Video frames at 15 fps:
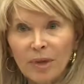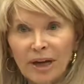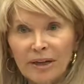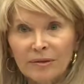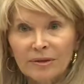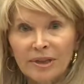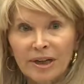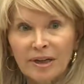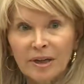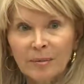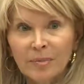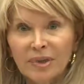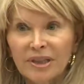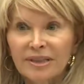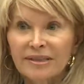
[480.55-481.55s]
biotech
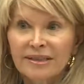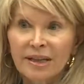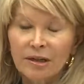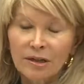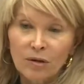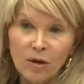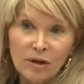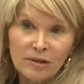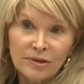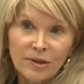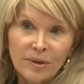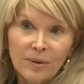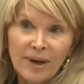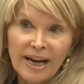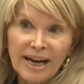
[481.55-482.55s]
companies that can
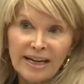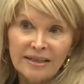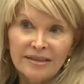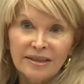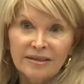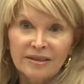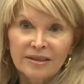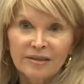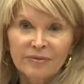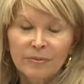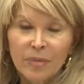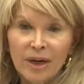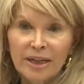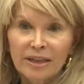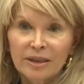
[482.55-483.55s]
also access enough
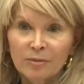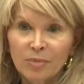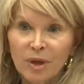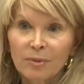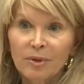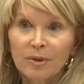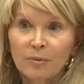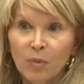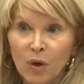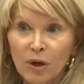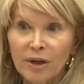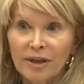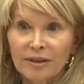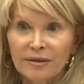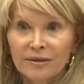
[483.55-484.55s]
money in the public
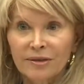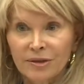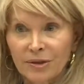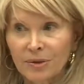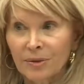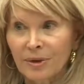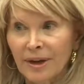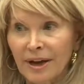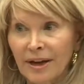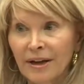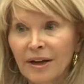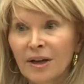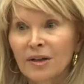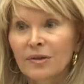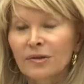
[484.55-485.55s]
market to do that.
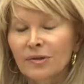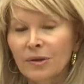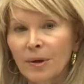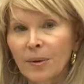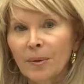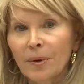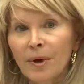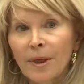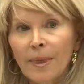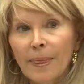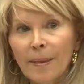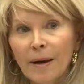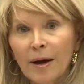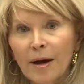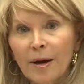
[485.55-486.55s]
So
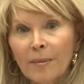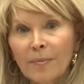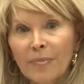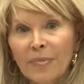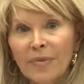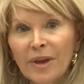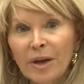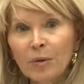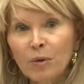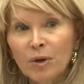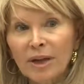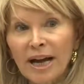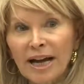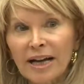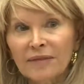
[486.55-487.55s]
they will
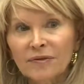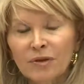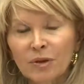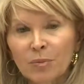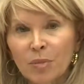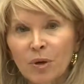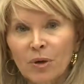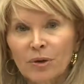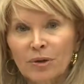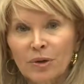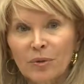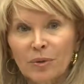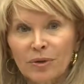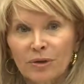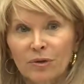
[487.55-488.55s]
have to partner
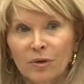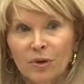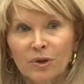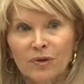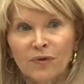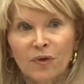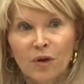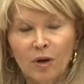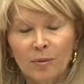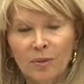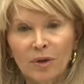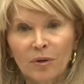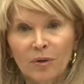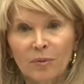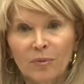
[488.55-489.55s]
with a large
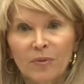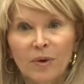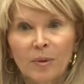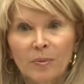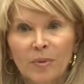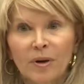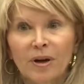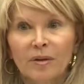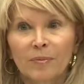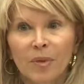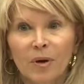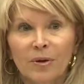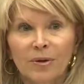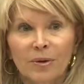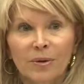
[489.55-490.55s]
pharma or a
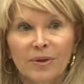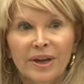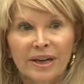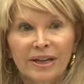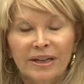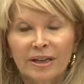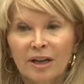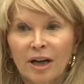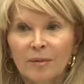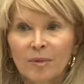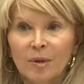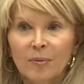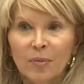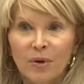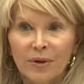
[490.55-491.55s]
partner that can come
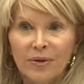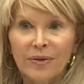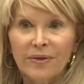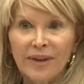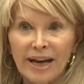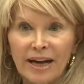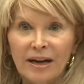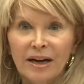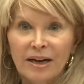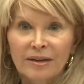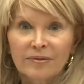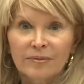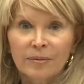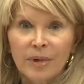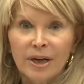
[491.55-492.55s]
up with that kind
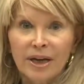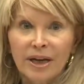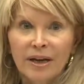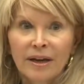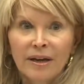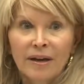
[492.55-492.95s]
of money.